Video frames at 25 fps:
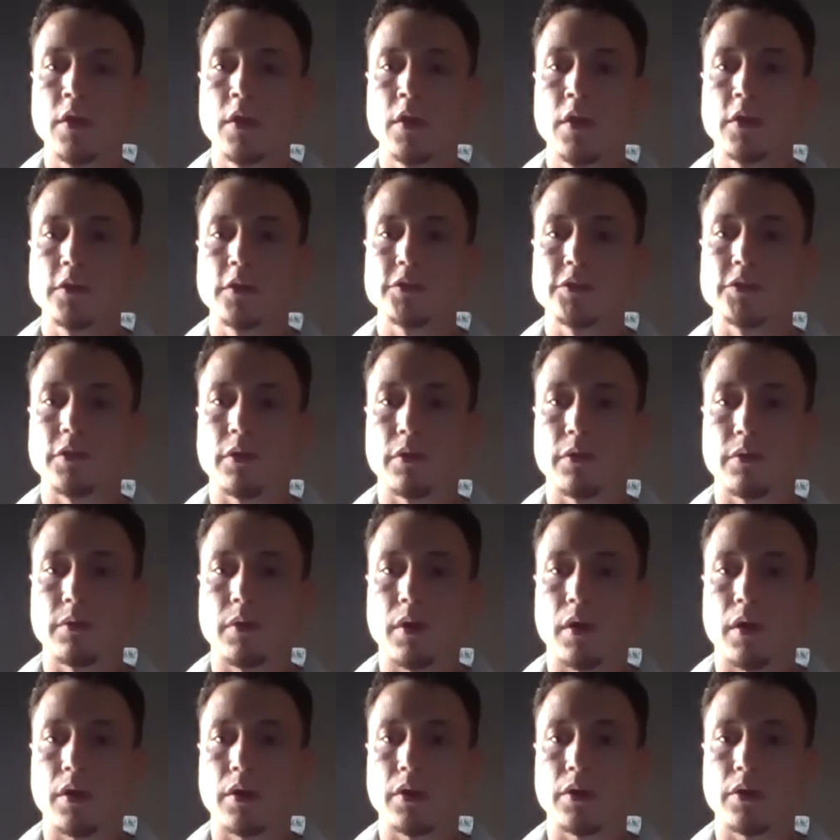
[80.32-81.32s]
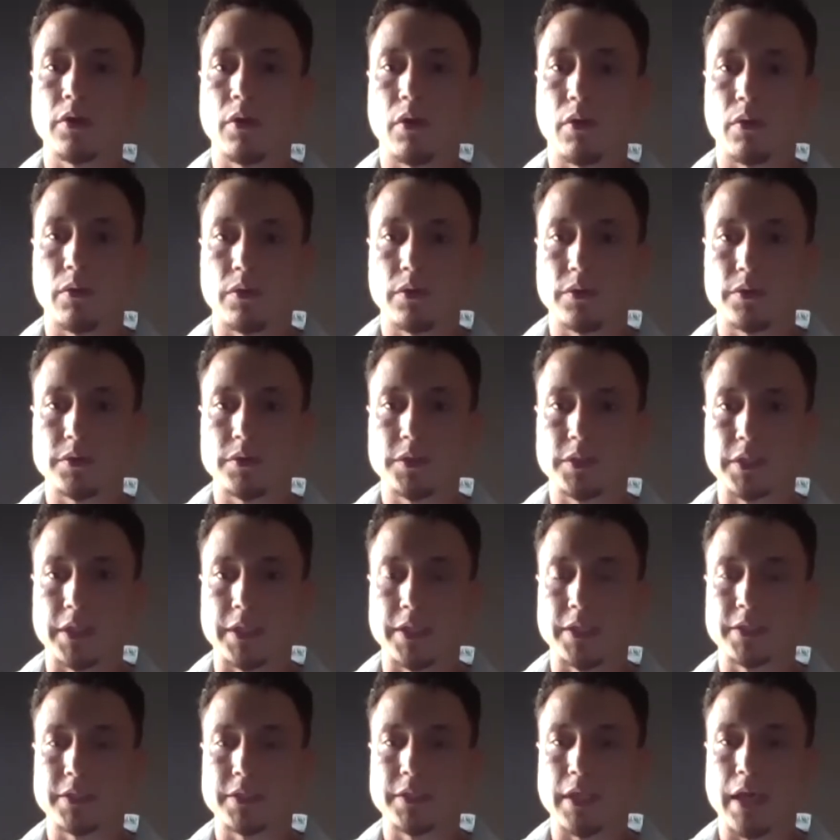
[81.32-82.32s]
So our goals
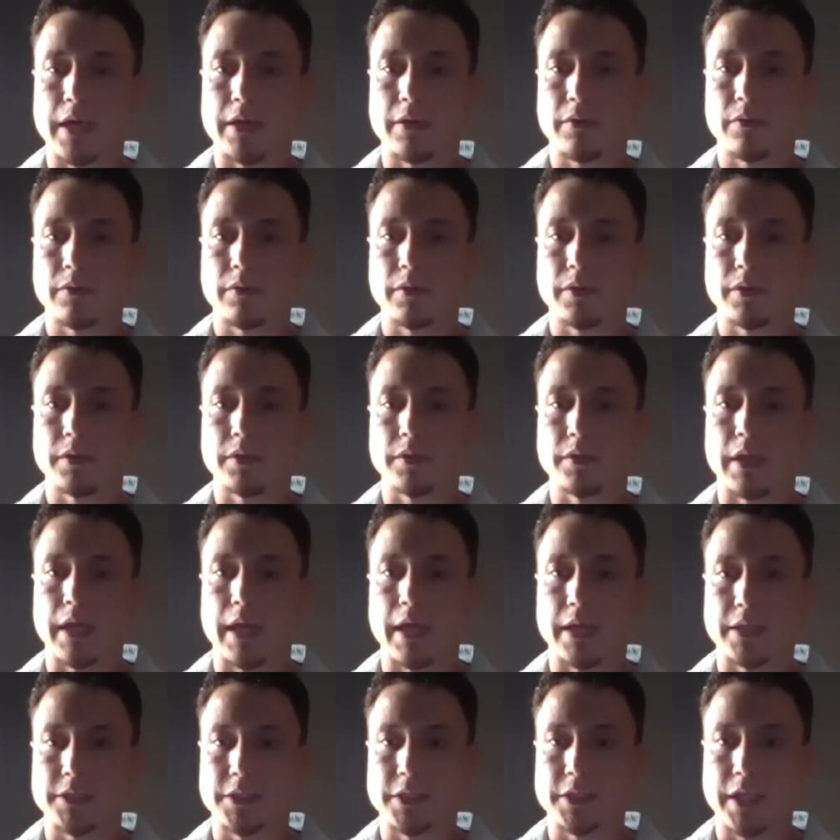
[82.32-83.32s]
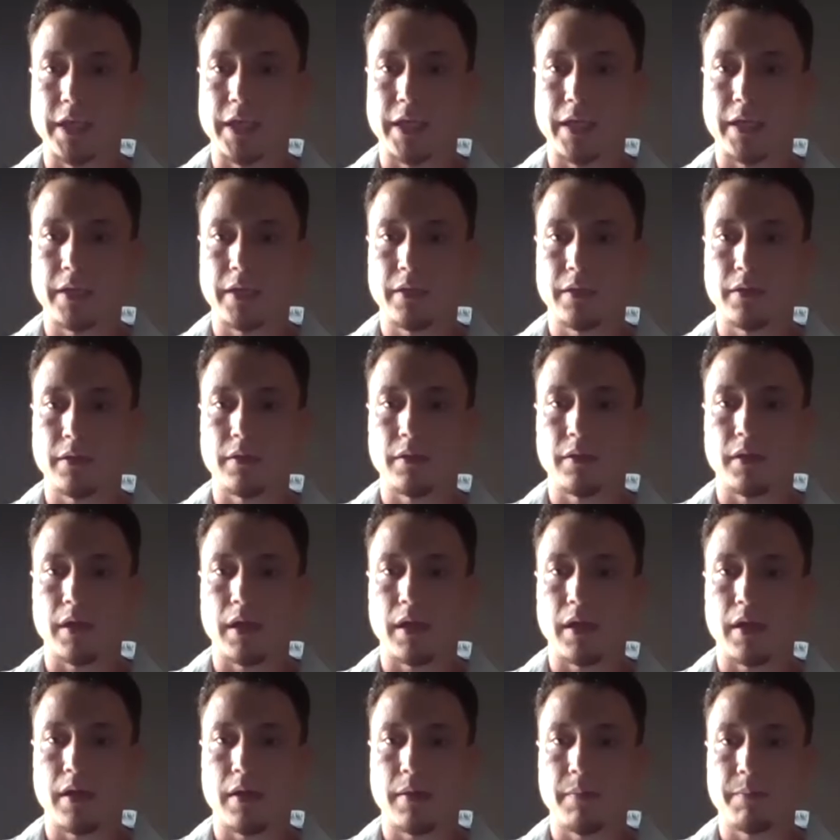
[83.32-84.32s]
is not only to educate
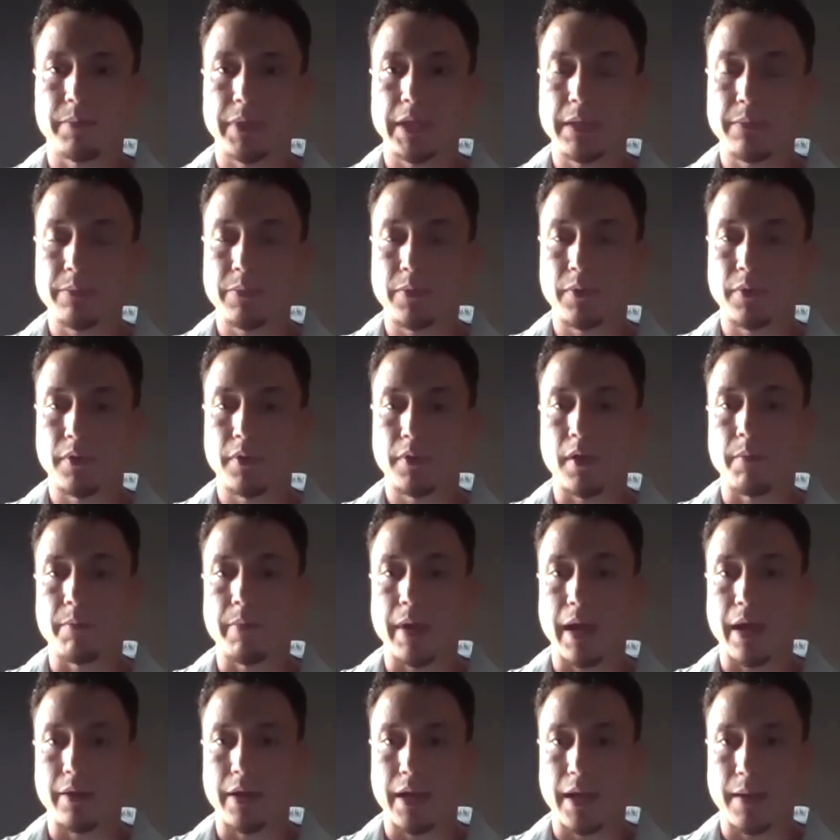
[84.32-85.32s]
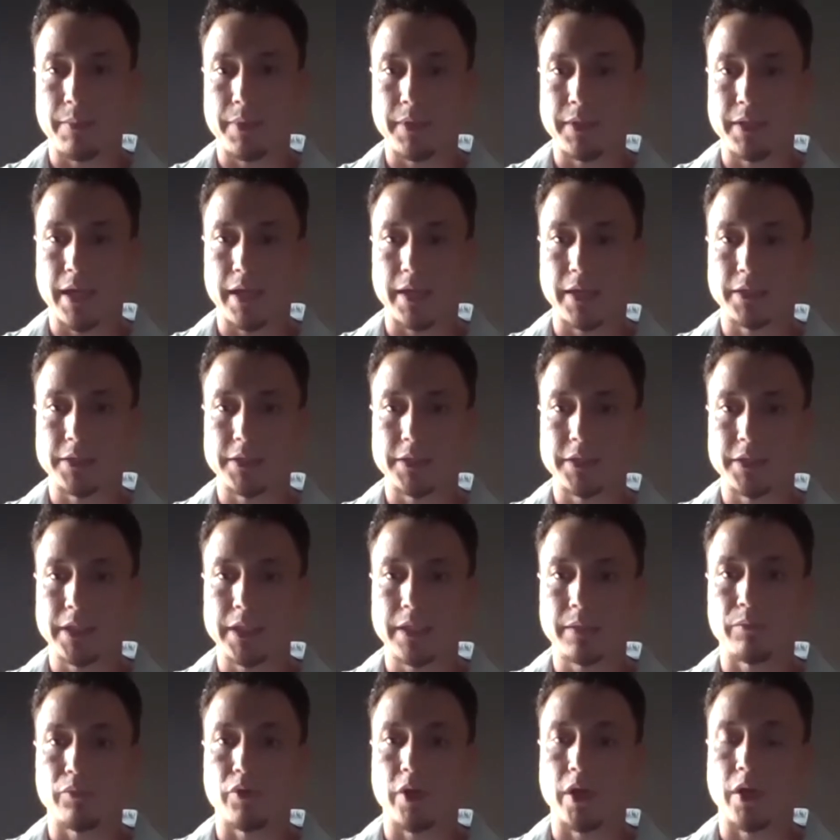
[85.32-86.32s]
people about hepatitis C
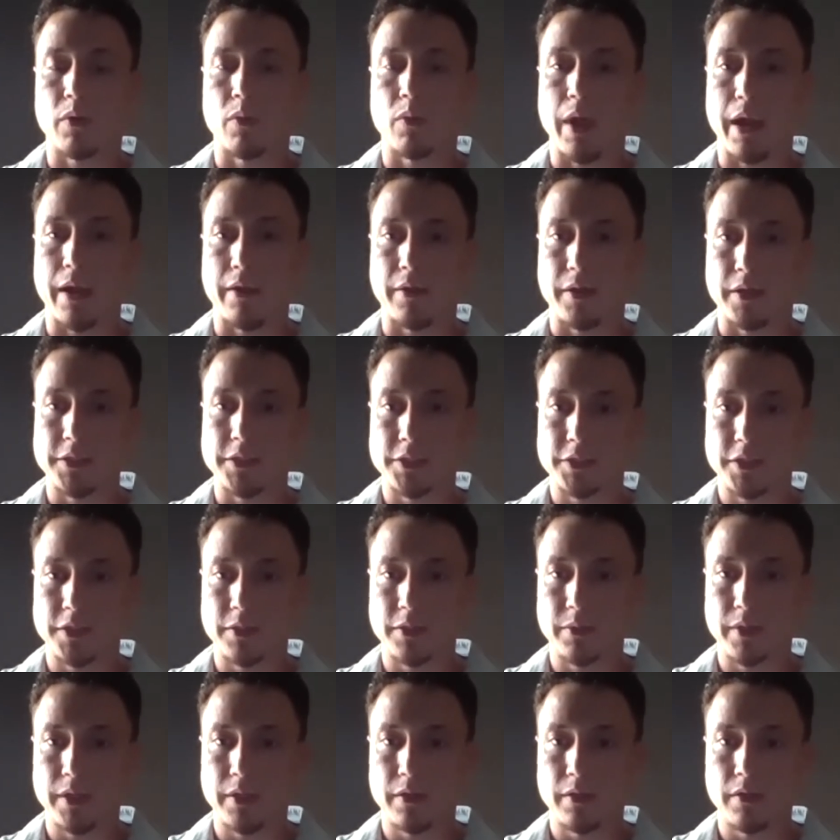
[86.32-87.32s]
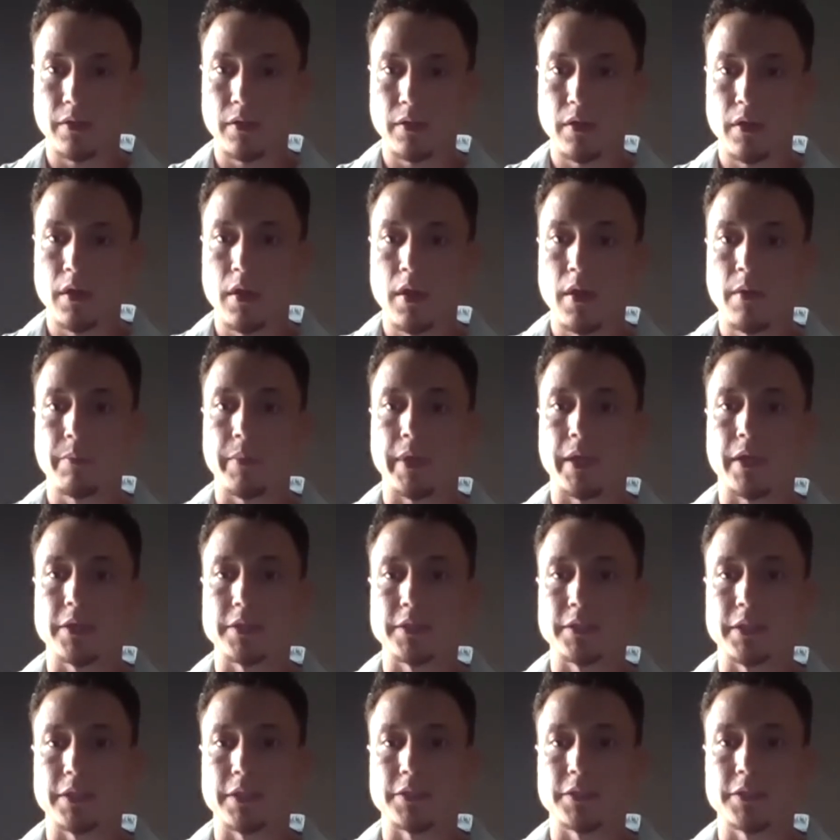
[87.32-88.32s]
and bring awareness to it, because
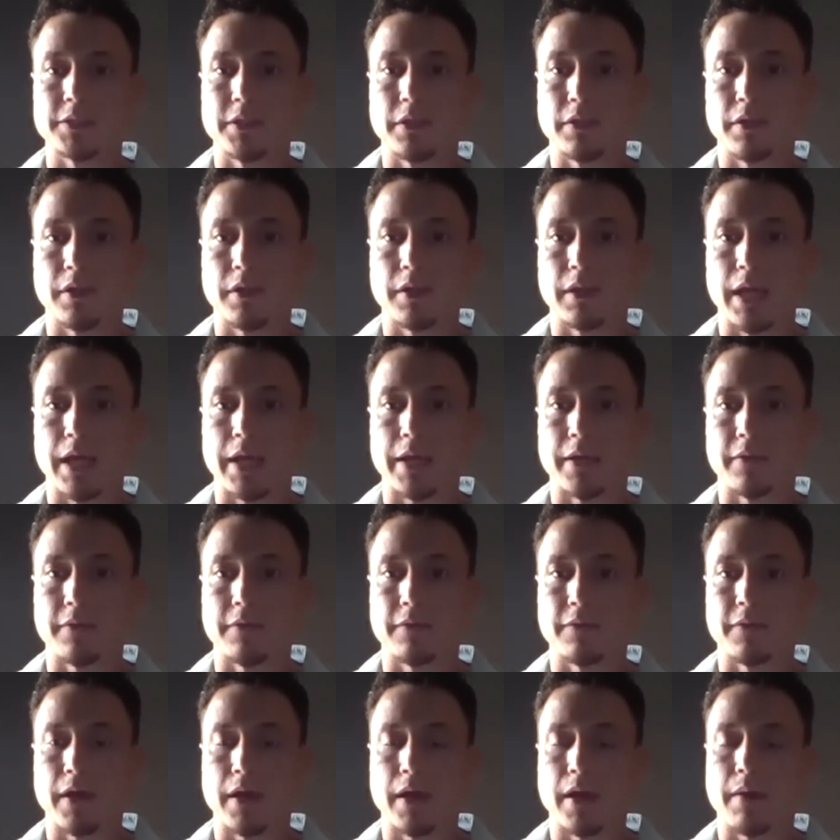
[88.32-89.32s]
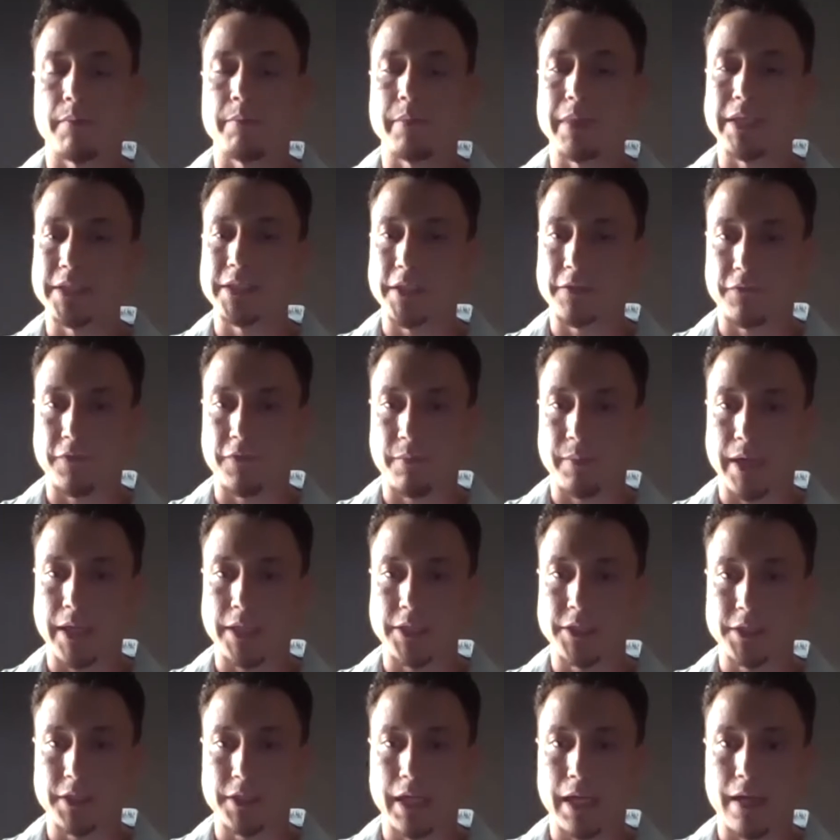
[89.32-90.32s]
there's still a lot of
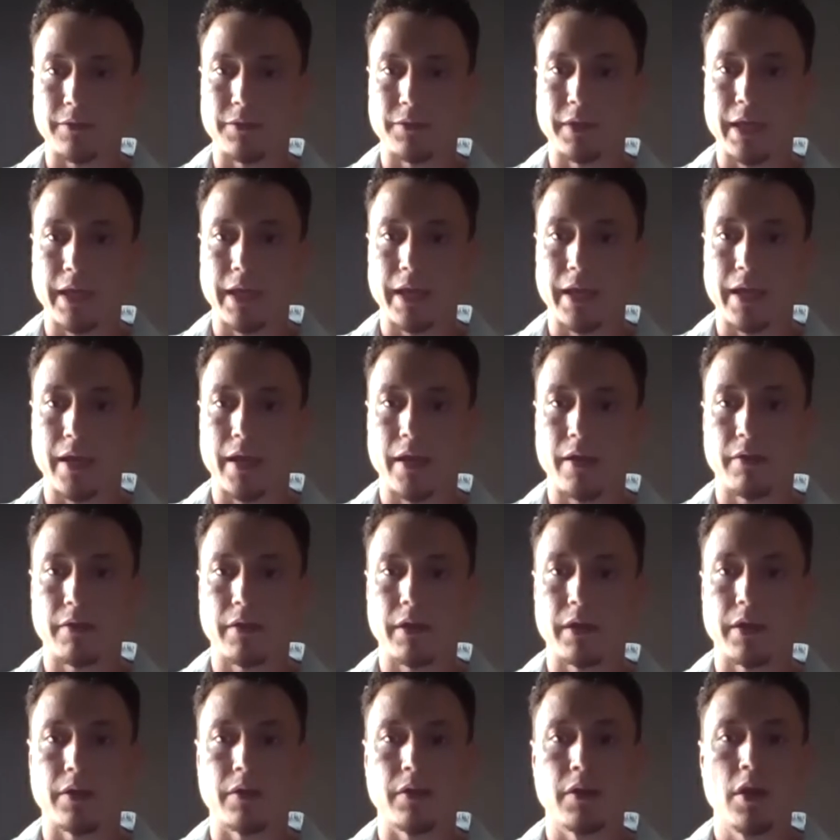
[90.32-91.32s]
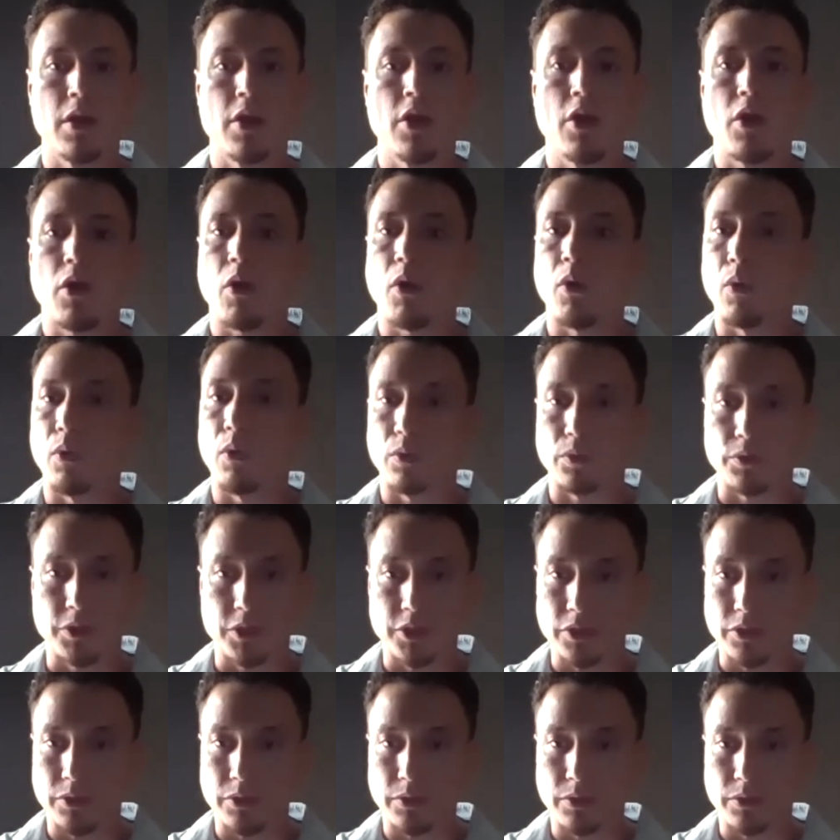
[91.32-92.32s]
misinformation out there and old
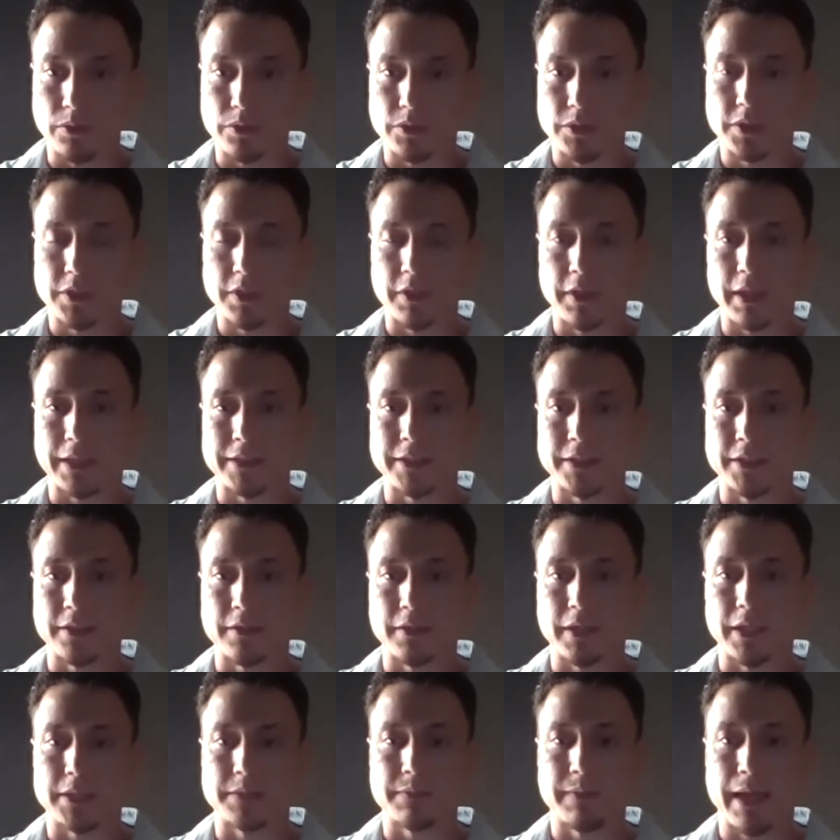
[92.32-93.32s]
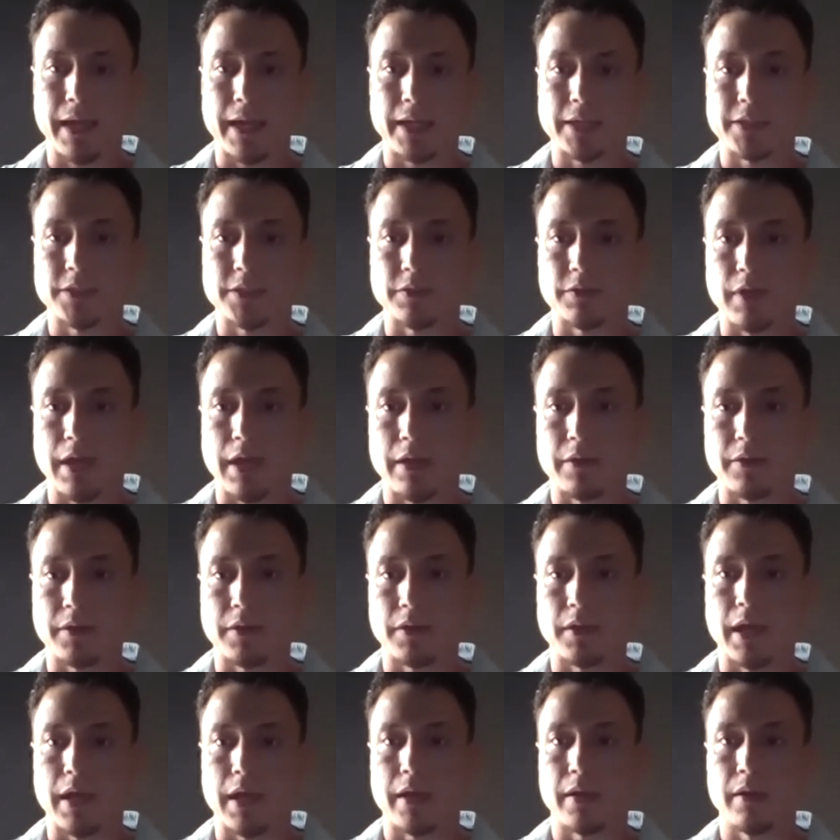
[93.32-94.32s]
news that still gets passed around a
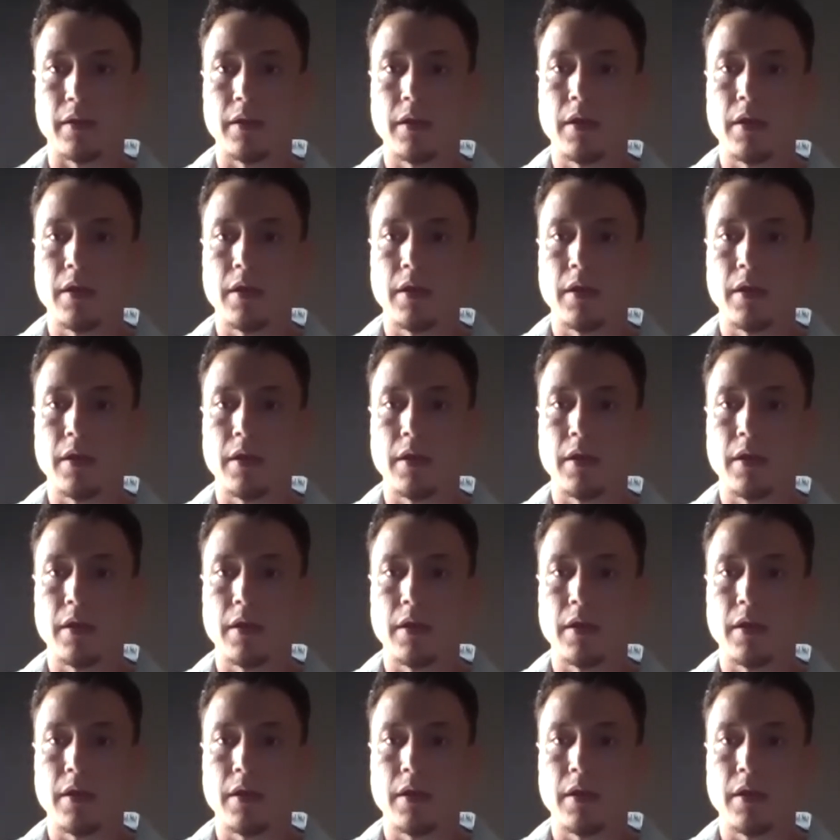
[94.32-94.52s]
lot.